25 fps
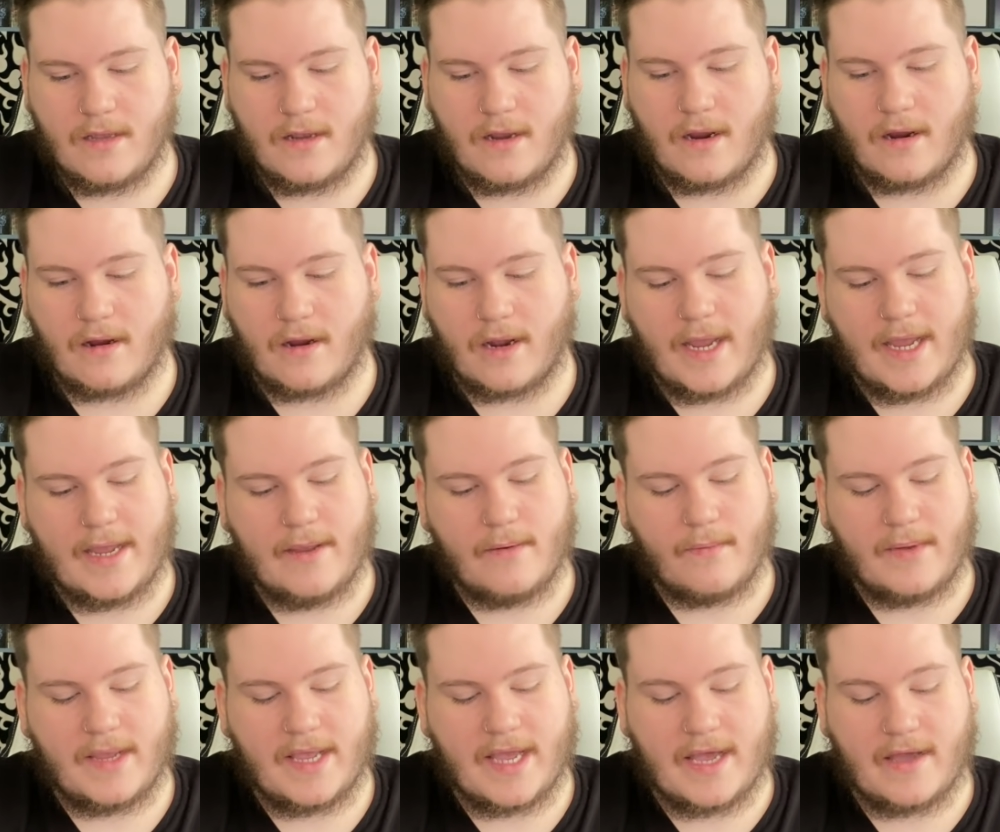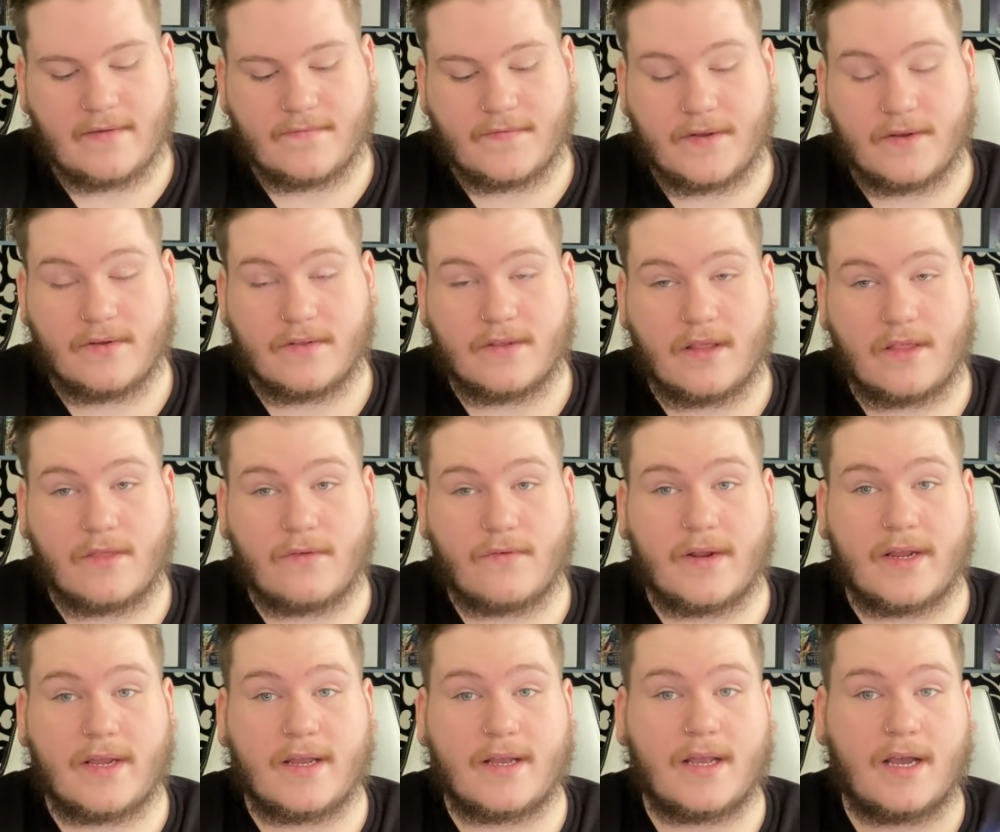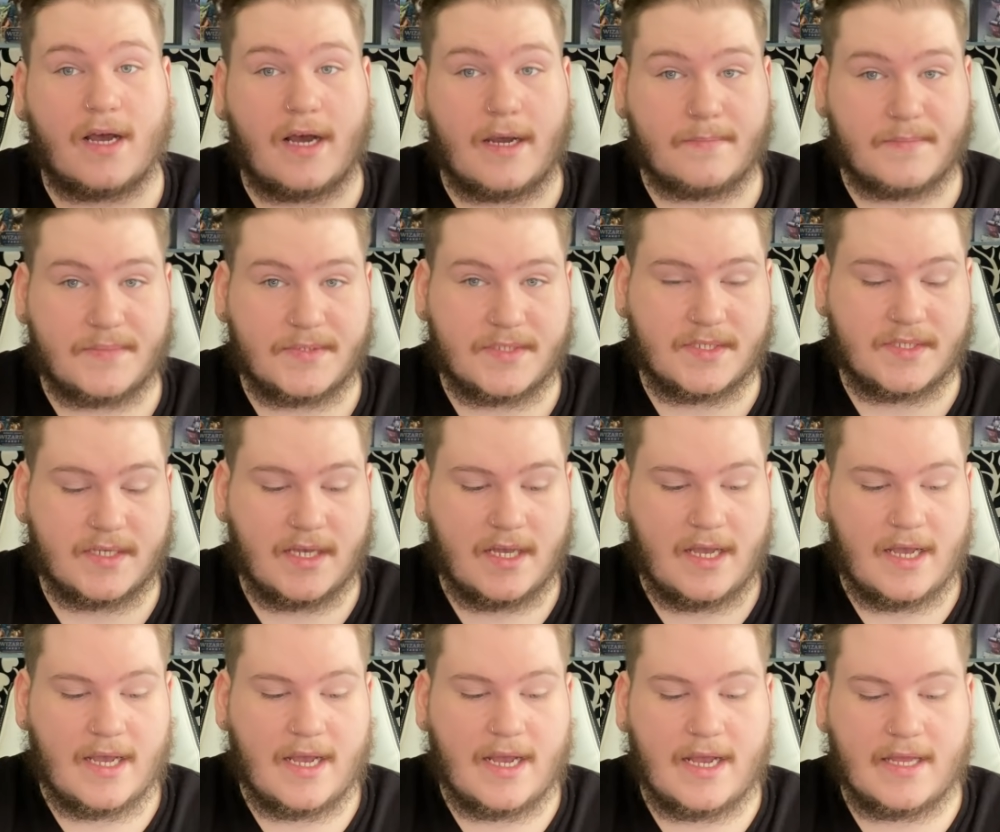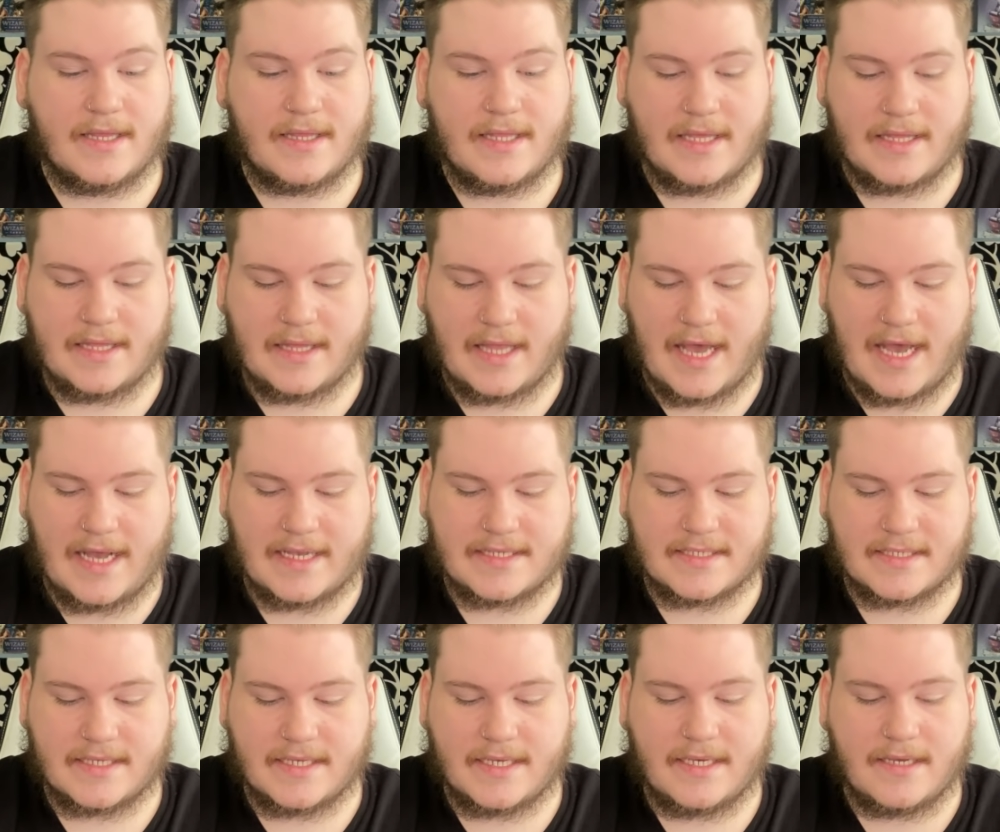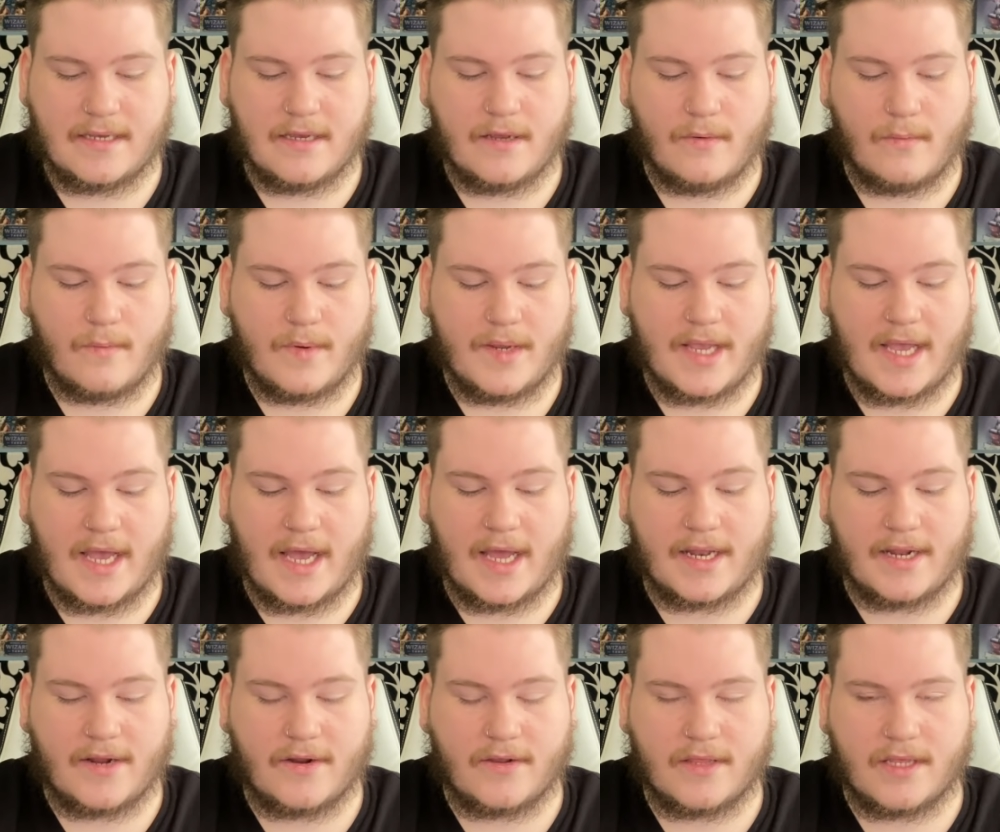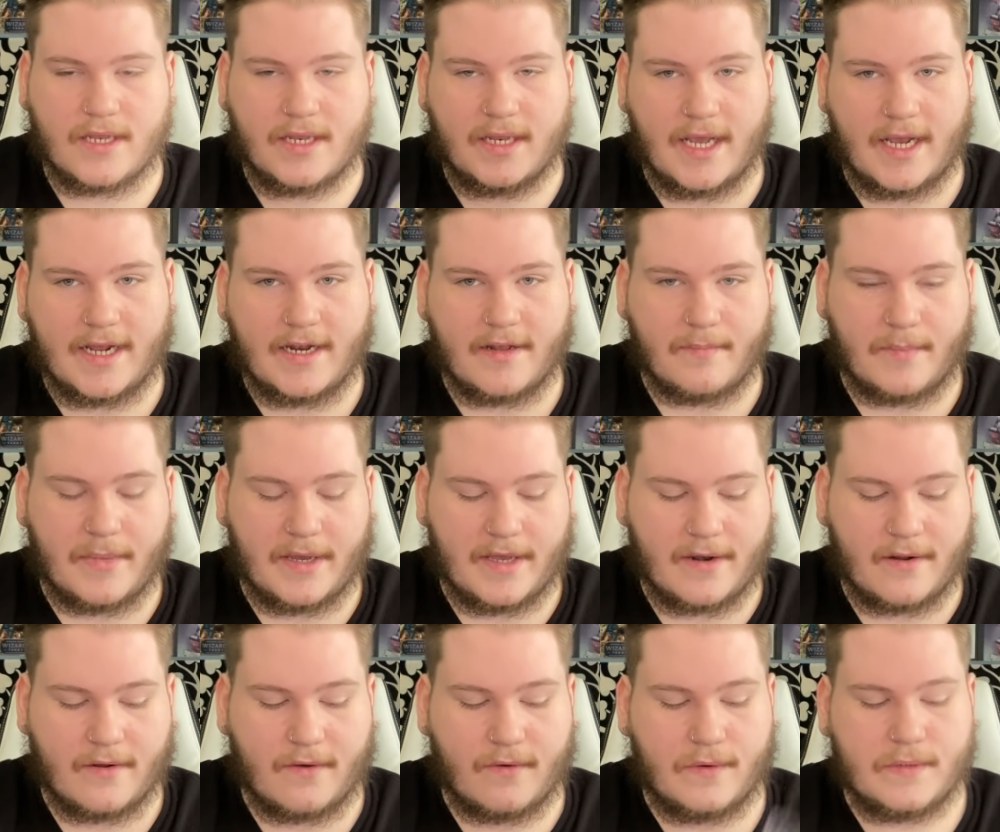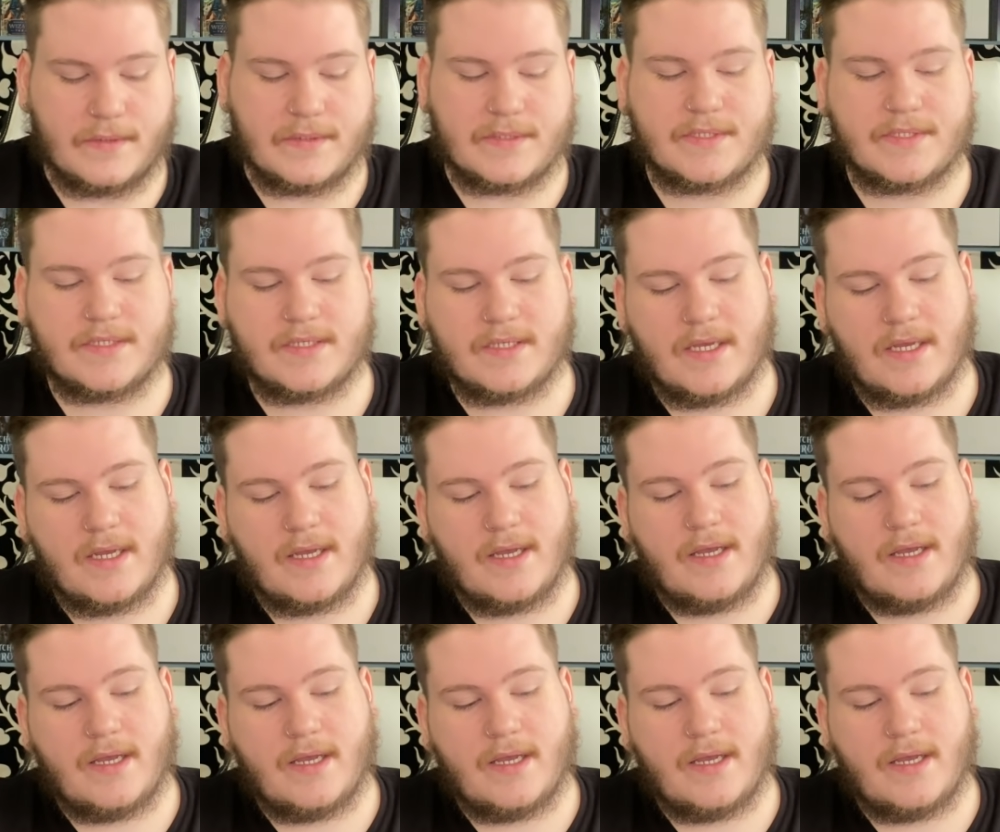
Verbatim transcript: All right, we have here the Three of Cups. And then lastly, we got here the Knight of Pentacles.